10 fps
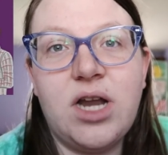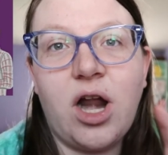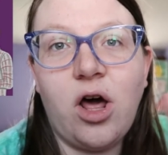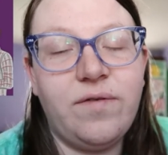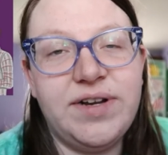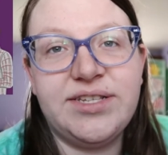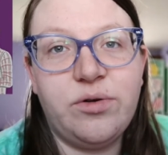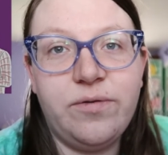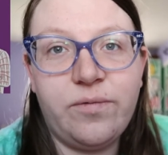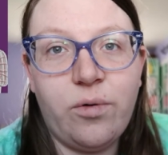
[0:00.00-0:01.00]
Not all of it is
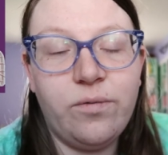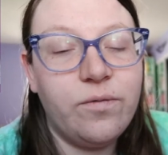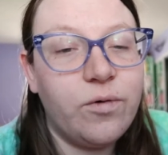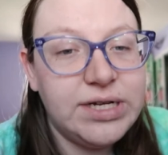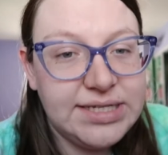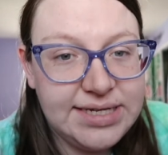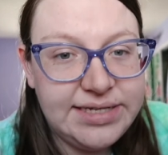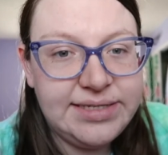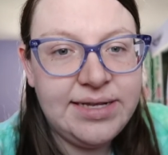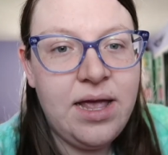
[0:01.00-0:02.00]
own
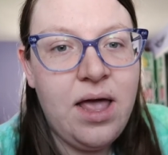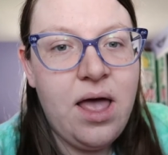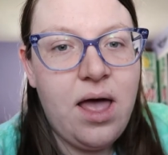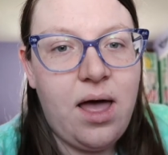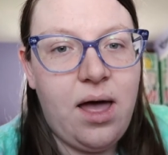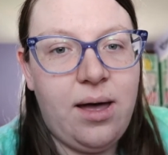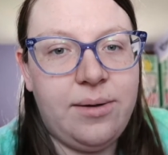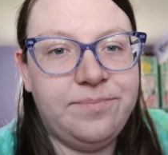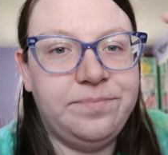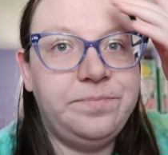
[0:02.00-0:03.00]
voices,
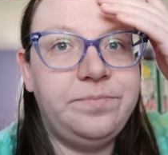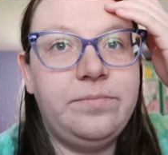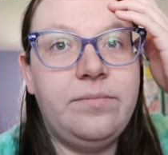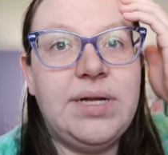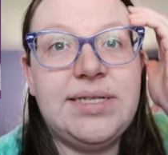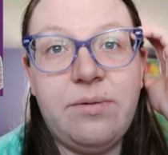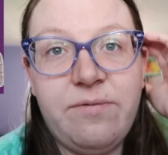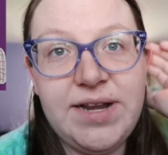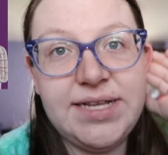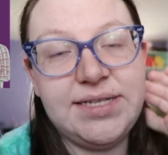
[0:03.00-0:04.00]
but some
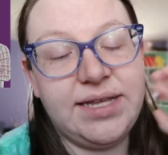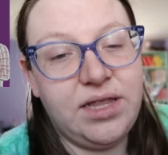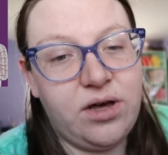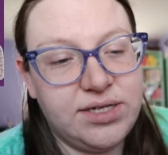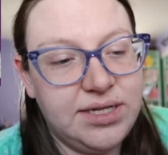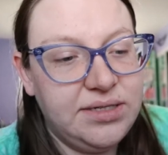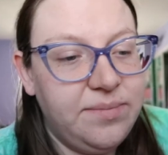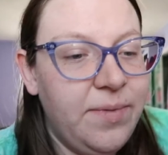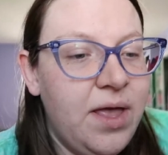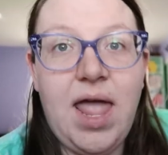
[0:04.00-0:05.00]
of it is, like the autism.